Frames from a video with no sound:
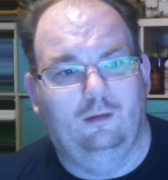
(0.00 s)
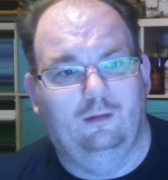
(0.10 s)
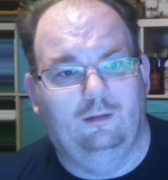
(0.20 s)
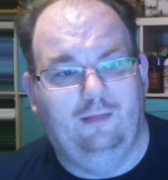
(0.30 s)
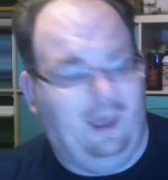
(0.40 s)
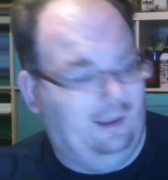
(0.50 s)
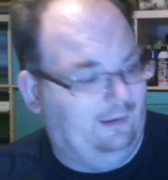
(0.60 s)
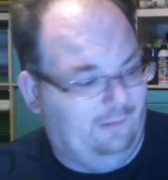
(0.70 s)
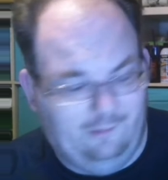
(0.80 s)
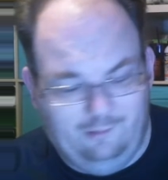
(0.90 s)

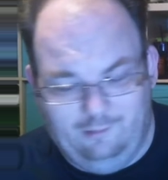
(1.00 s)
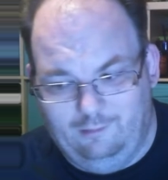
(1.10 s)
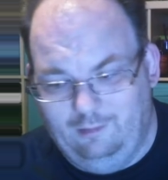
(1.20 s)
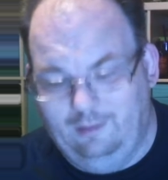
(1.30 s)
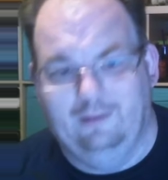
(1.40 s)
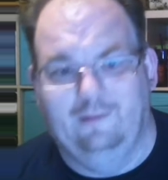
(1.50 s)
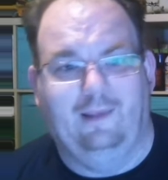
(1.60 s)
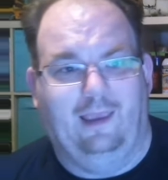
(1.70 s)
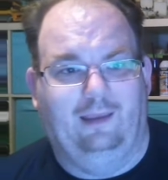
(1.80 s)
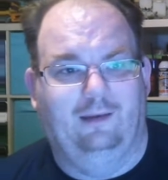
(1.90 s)
that's
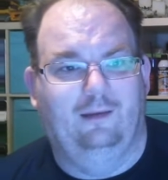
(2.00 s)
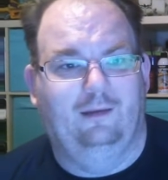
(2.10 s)
insane.